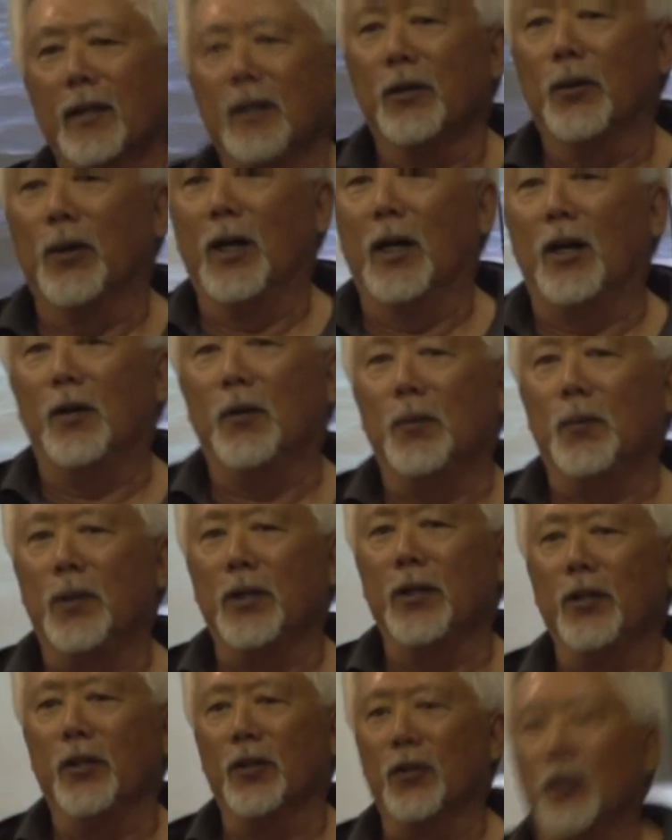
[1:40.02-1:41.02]
Well,
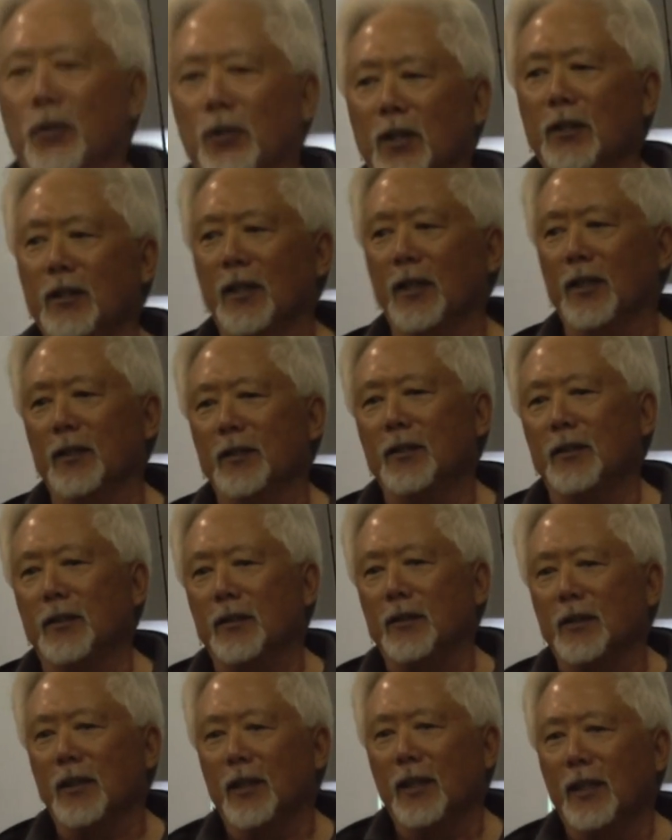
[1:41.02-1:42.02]
when you're doing
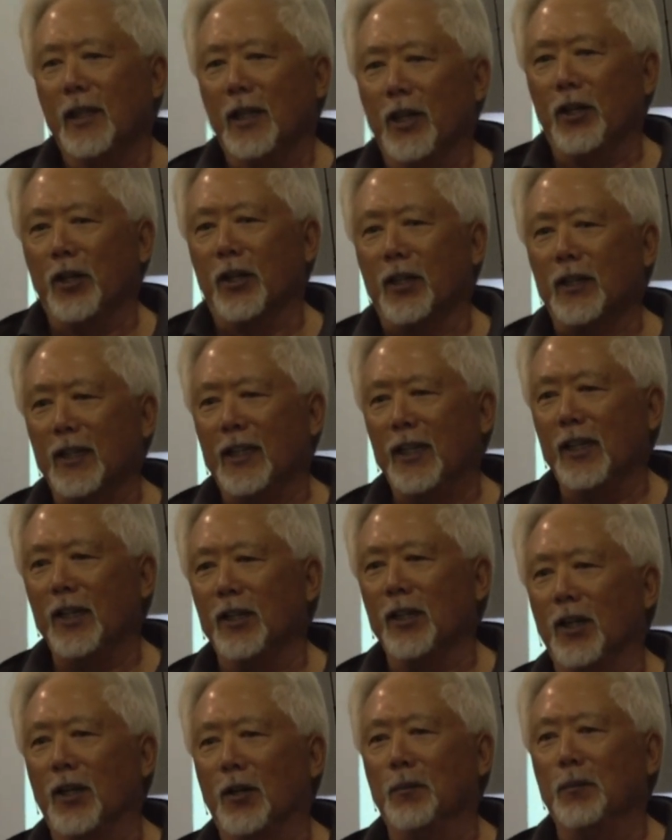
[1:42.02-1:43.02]
this and you're cleaning
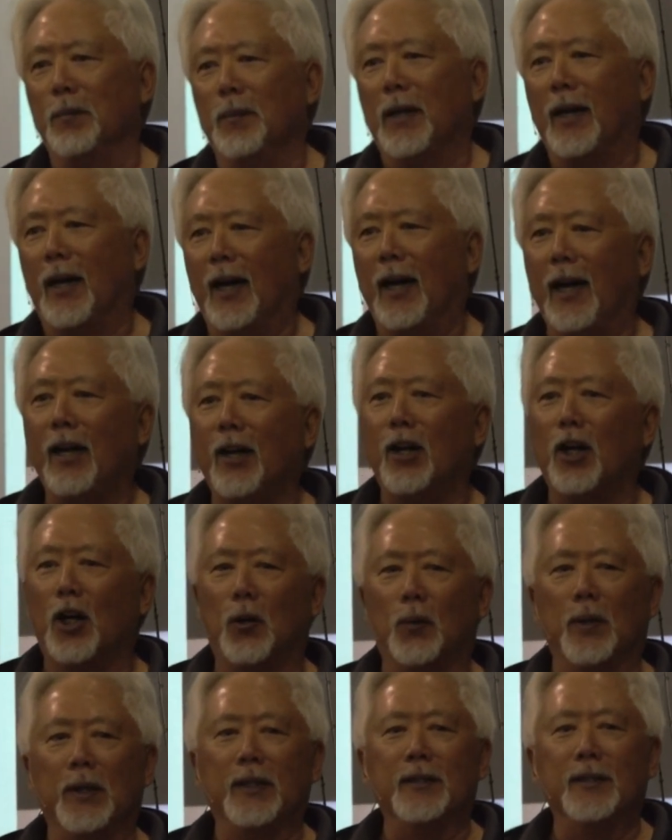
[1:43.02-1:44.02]
them, I
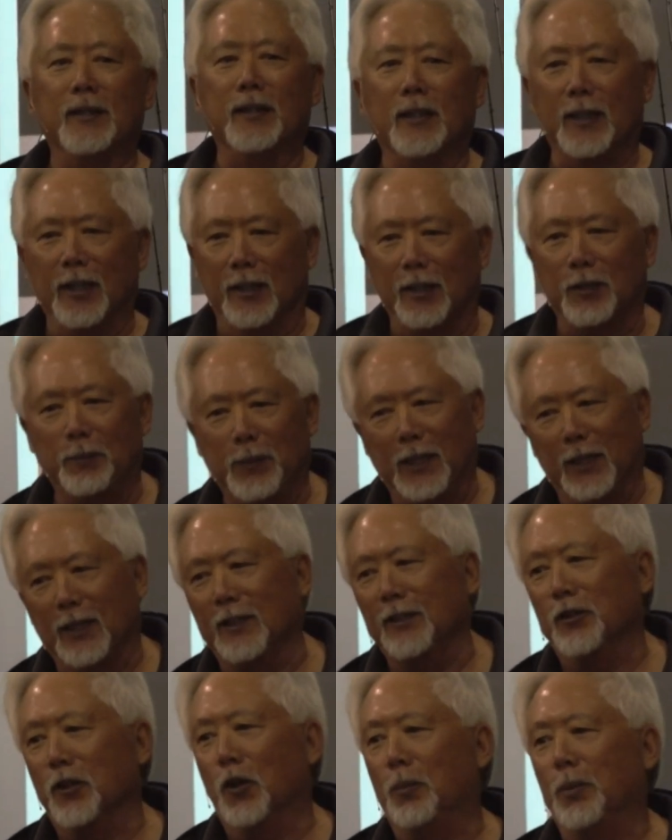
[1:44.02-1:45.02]
always cut the
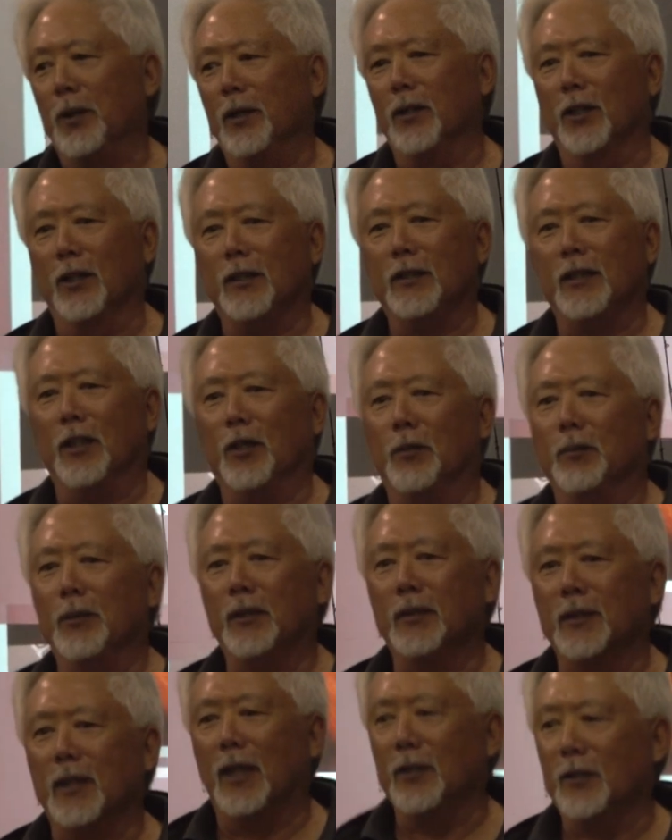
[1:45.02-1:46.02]
billies open, looked at them,
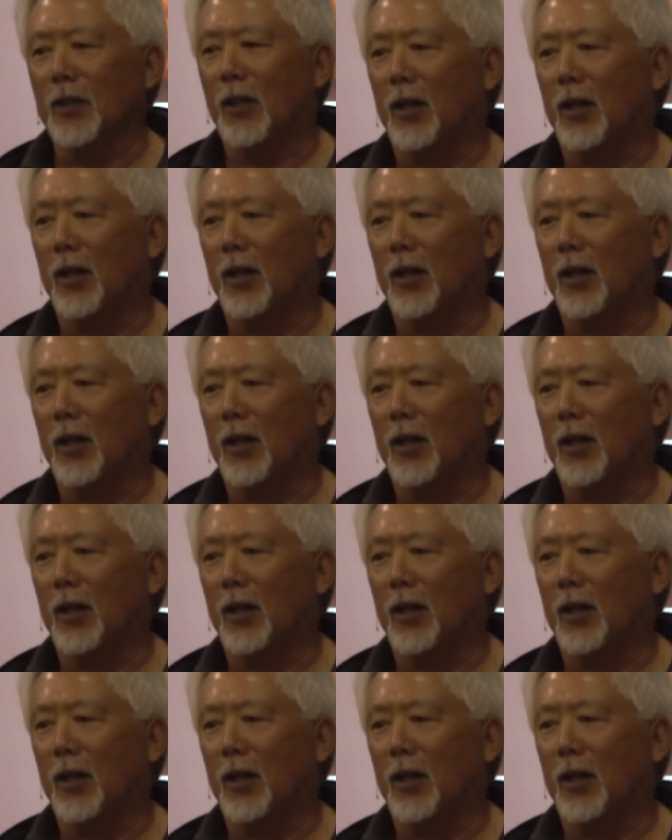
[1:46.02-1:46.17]
because I was